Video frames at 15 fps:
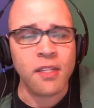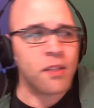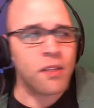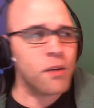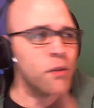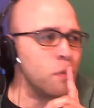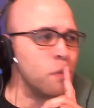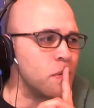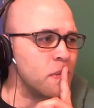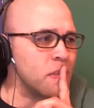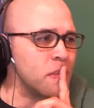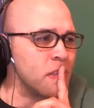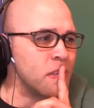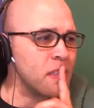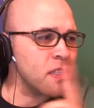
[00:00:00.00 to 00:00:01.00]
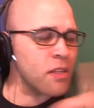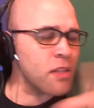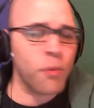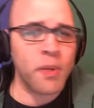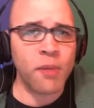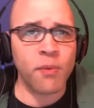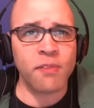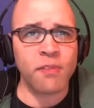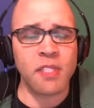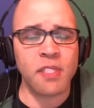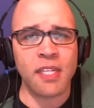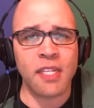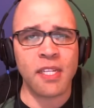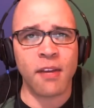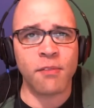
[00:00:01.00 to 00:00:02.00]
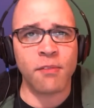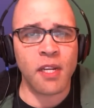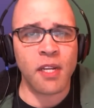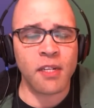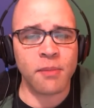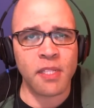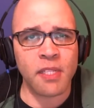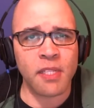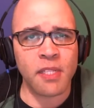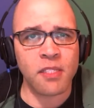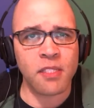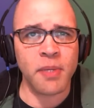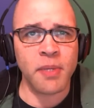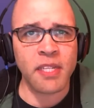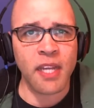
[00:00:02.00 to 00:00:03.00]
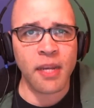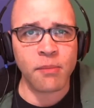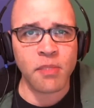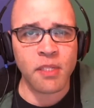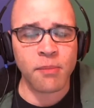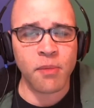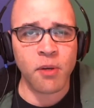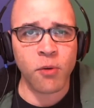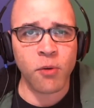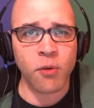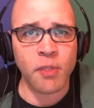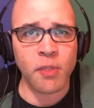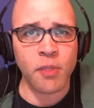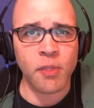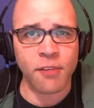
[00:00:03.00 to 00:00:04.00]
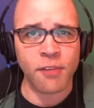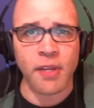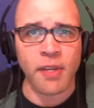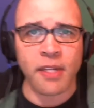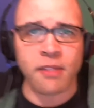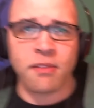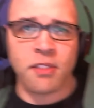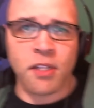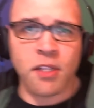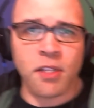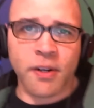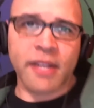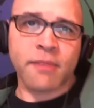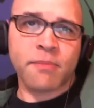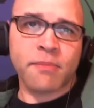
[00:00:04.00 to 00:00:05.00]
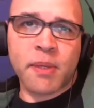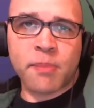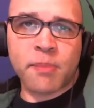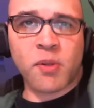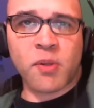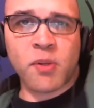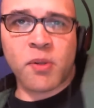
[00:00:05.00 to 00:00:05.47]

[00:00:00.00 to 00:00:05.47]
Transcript: Though nobody would have seen, and I've talked about this so many times, I'm almost sick of it. Sorry, people.